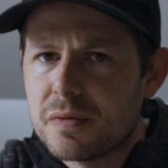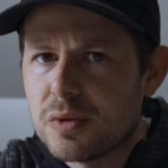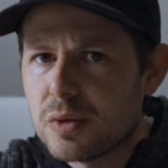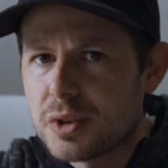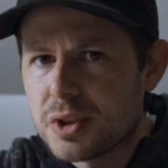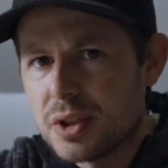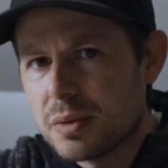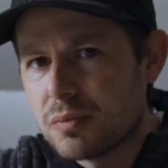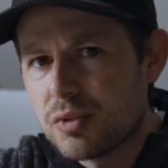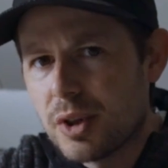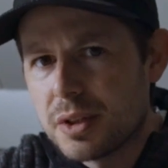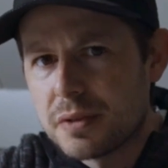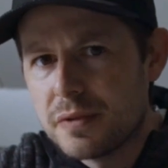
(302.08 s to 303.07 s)
for some
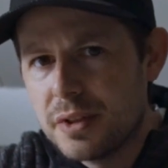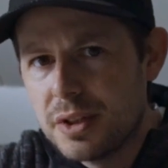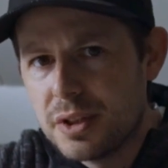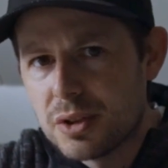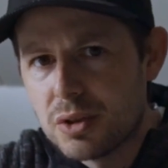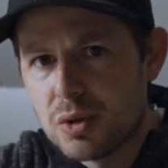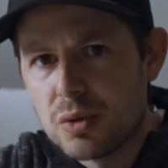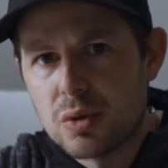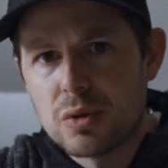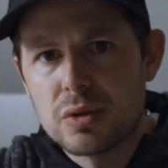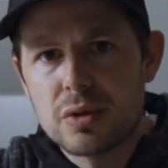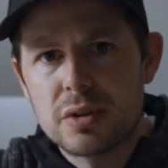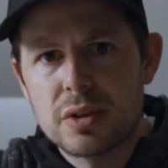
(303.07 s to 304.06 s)
product video
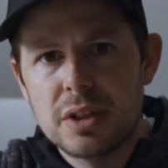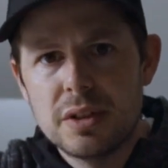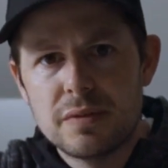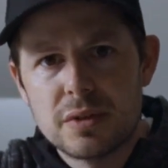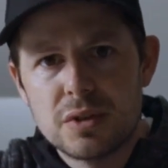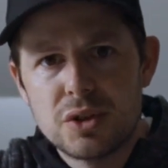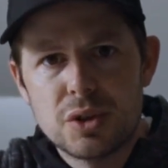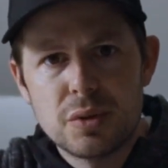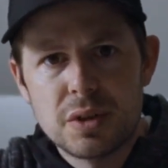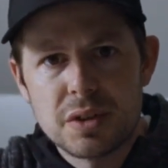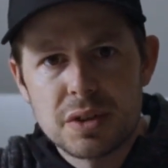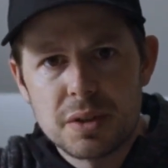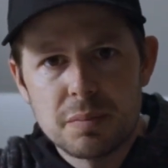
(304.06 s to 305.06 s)
or even
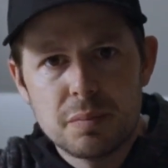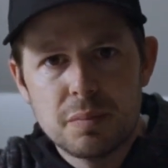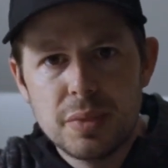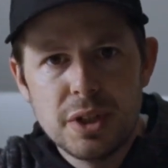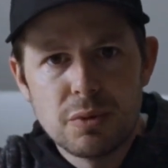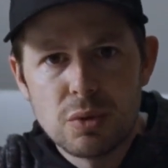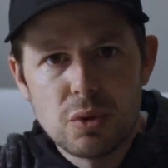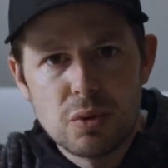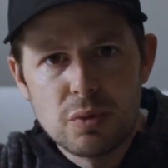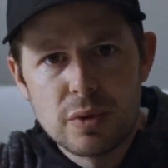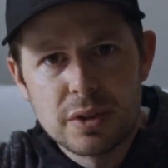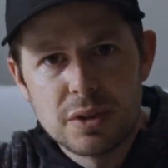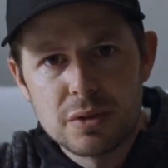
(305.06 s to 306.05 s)
shooting some B-roll
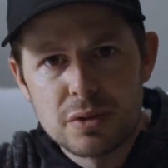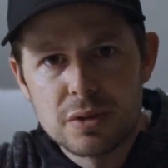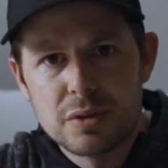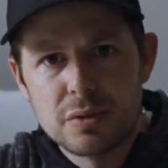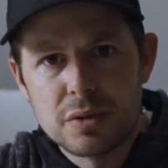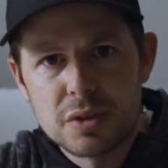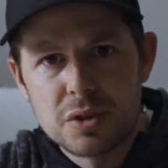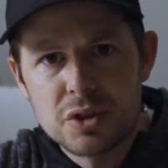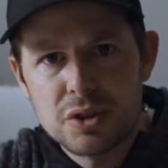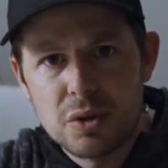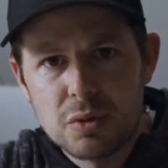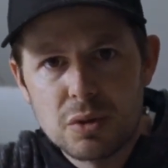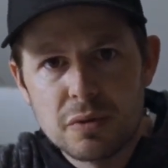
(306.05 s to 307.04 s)
when you're doing
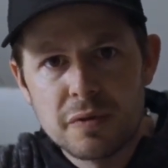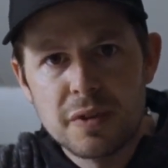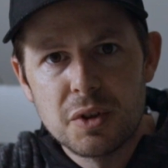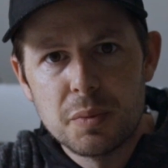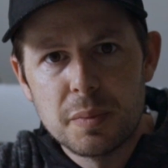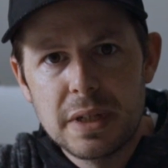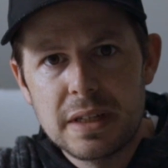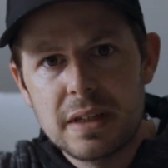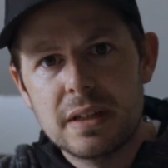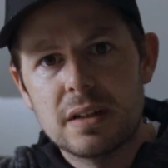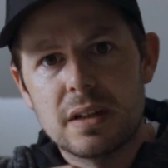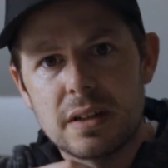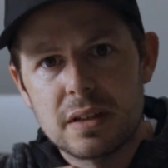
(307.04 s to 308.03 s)
solo
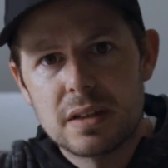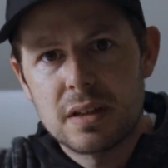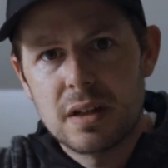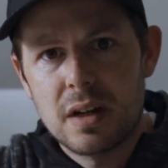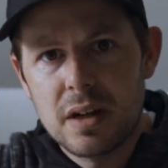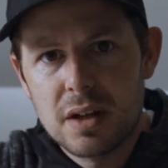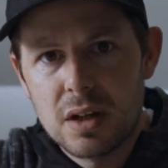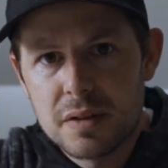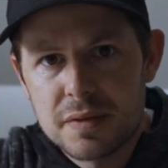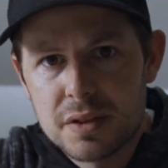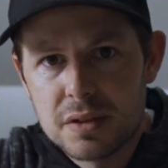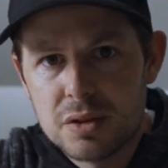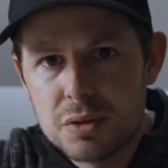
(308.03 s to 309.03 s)
filmmaking like I
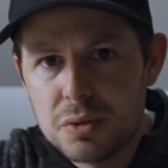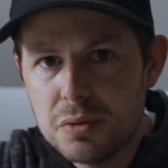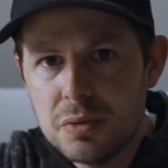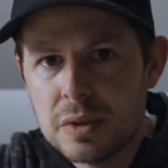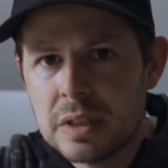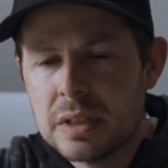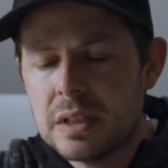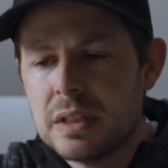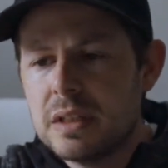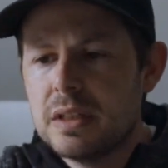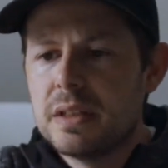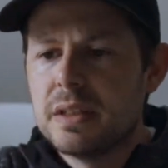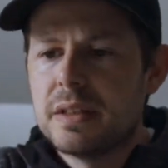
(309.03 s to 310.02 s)
often do.
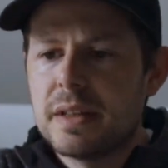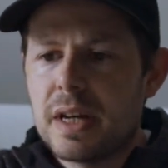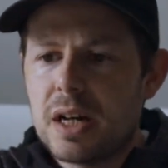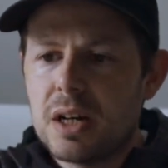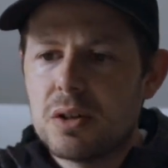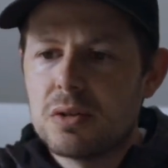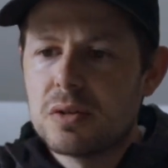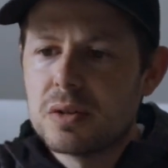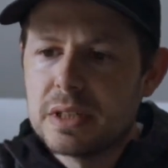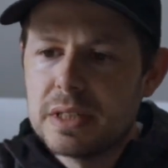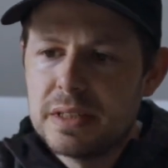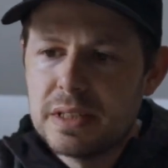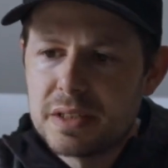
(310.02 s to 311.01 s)
Now
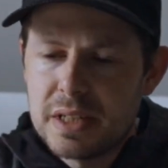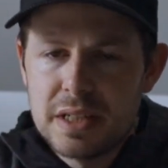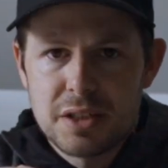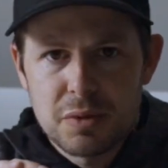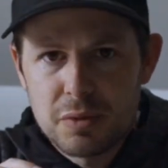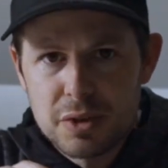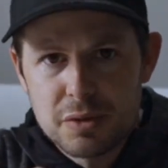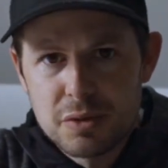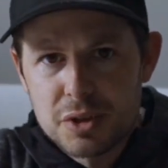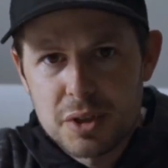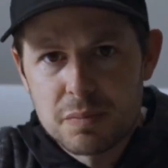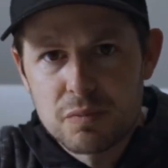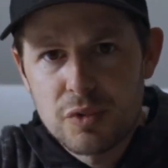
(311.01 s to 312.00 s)
in this case I want to do
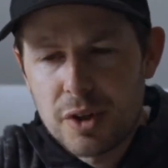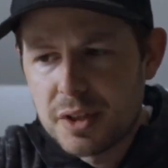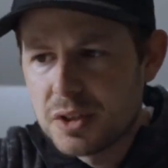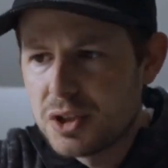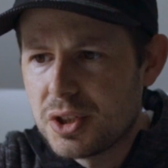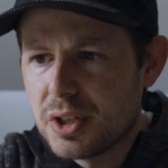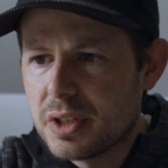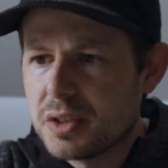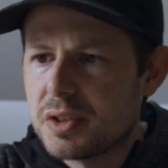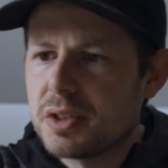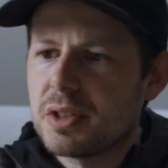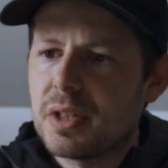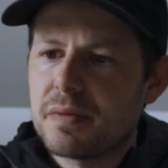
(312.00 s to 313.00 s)
some product
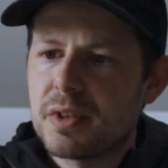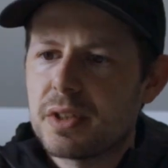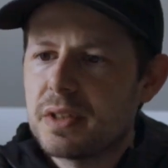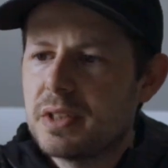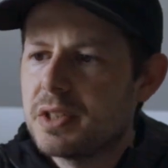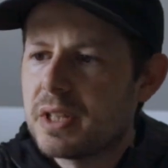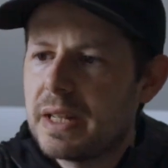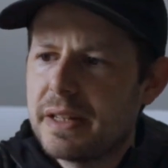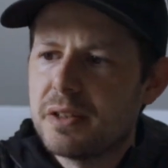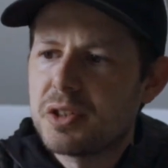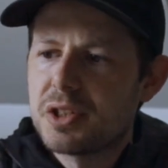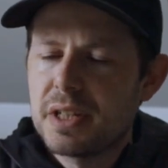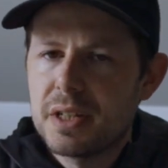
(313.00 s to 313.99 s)
shots. I've got these
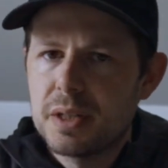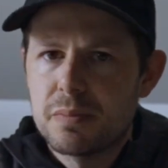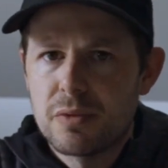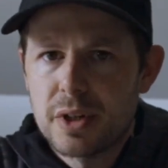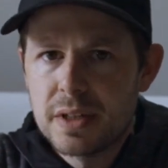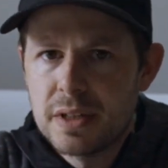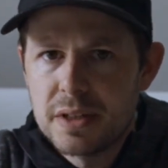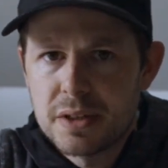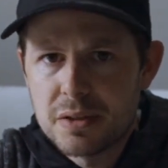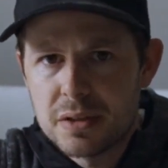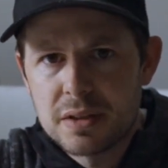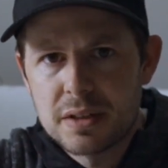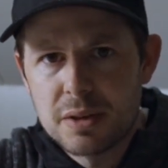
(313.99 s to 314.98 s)
letters set up right
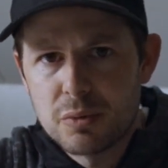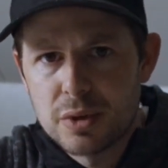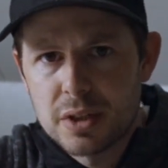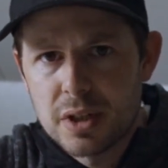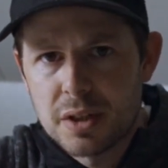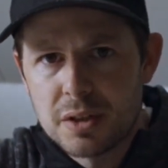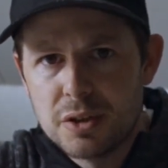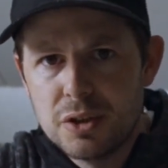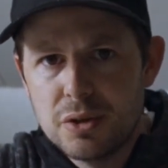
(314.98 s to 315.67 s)
here that we're going to